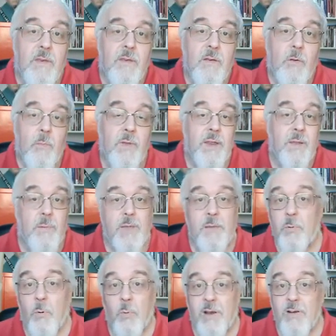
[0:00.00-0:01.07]
not many
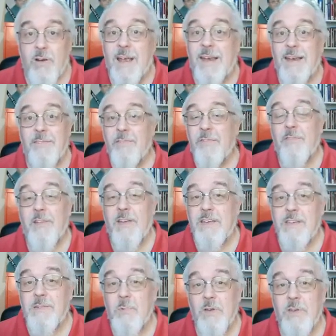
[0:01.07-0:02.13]
people where I live have
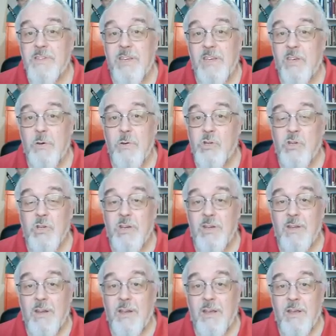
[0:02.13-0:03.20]
faced
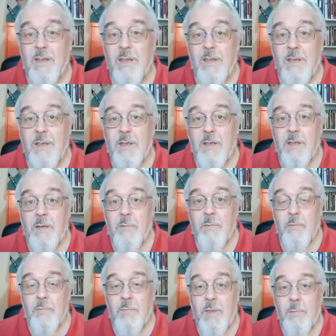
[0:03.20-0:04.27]
persecution.
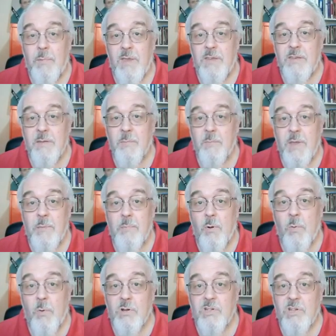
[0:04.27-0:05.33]
Maybe some people
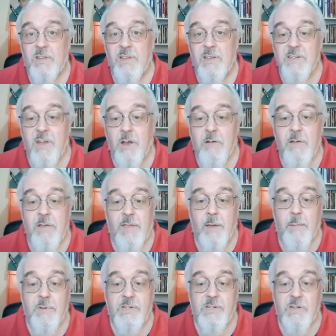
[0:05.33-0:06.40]
watching this are in
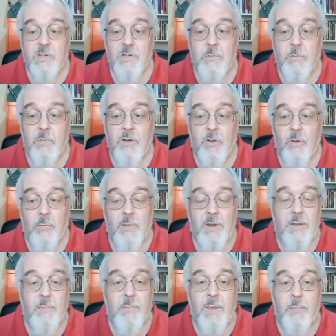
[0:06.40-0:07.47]
that position, but not
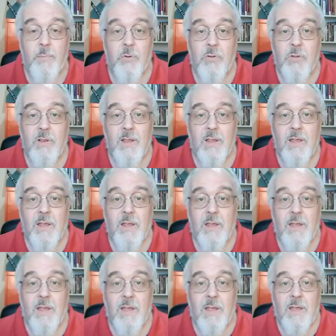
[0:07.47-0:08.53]
many people
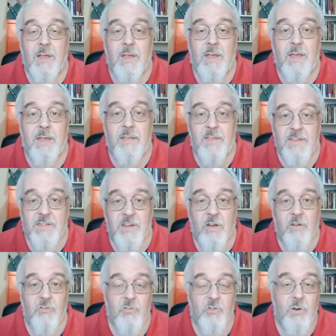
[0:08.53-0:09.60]
in this
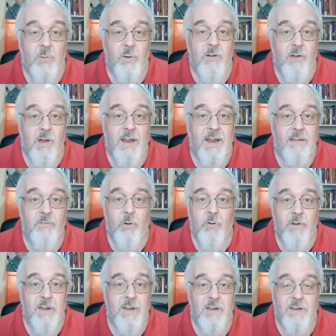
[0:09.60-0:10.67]
country where I live
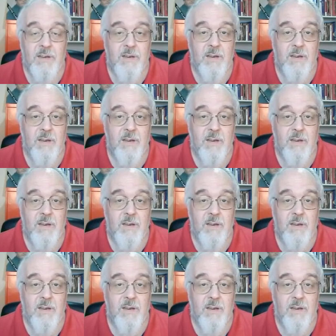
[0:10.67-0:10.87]
or in